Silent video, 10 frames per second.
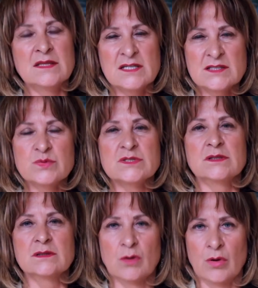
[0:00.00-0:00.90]
This was
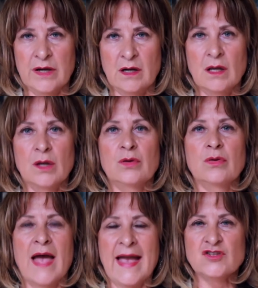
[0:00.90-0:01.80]
a lawyer
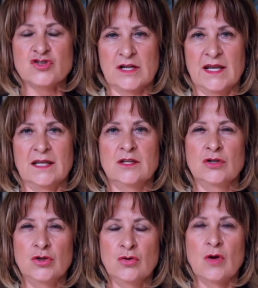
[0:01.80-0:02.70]
who actually
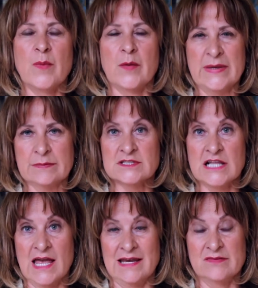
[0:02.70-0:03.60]
knew about people's
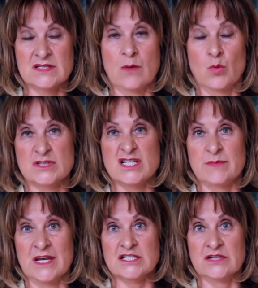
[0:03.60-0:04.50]
lives and wanted
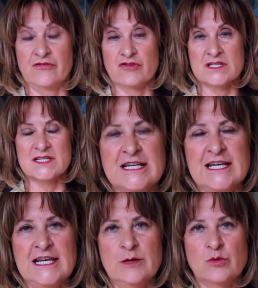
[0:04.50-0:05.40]
to make a difference.
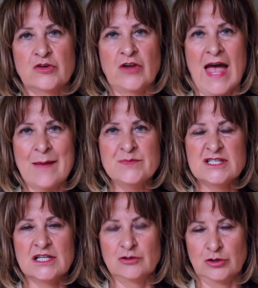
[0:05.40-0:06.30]
He was
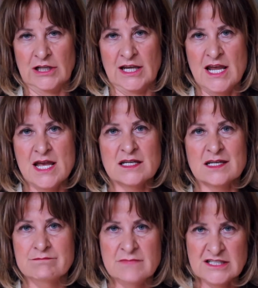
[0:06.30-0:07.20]
absolutely
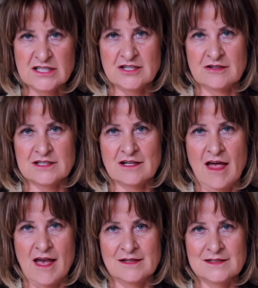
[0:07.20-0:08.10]
committed to his
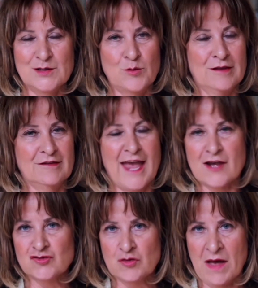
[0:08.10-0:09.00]
clients. He went the
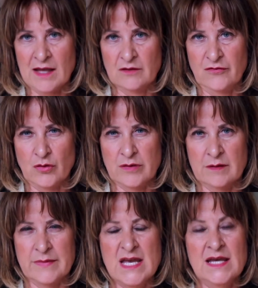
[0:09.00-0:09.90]
extra mile for
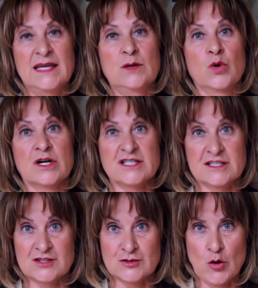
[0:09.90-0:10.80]
them. He worked
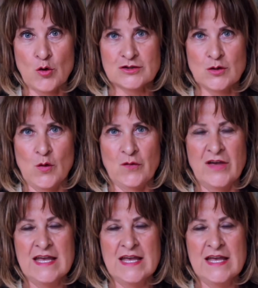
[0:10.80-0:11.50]
his socks off.